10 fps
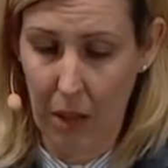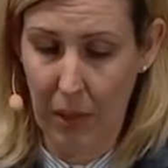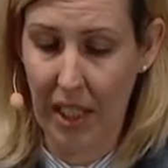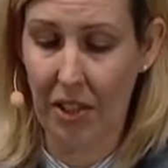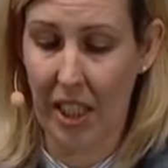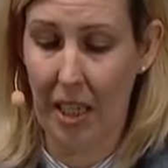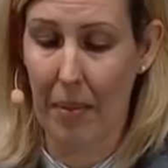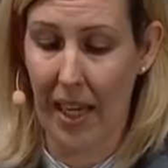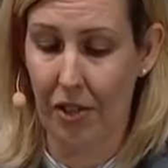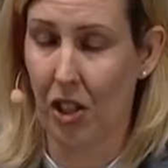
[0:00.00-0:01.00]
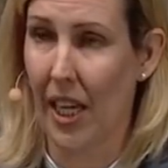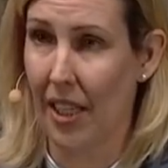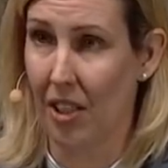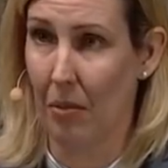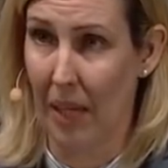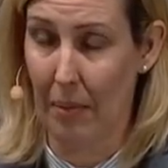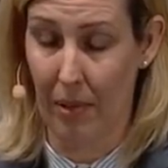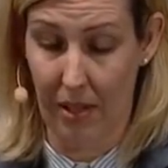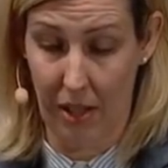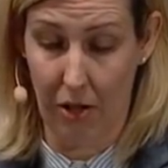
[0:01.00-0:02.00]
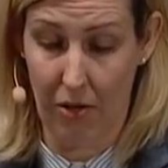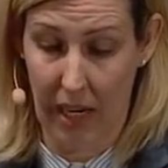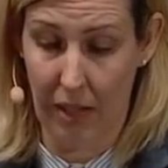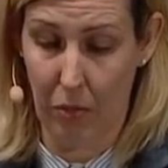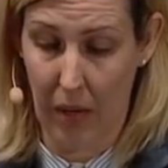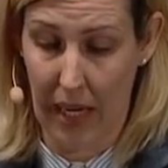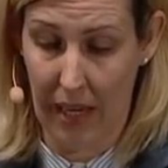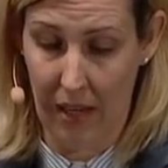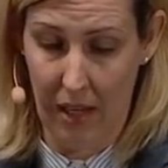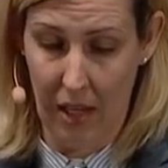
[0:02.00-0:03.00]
We need to keep educating people in the correct way.